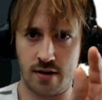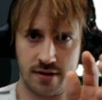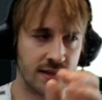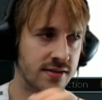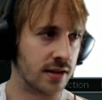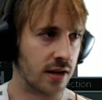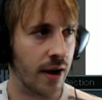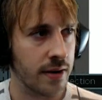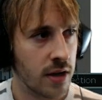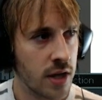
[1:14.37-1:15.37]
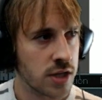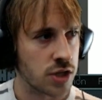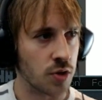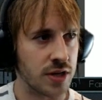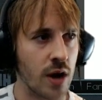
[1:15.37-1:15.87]
That's it, all right?
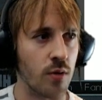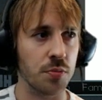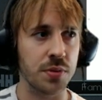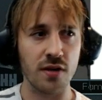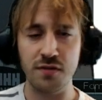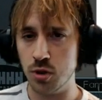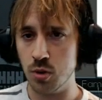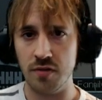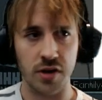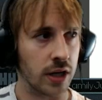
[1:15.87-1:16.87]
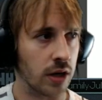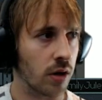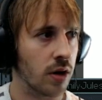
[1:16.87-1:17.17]
So that will be a view over here.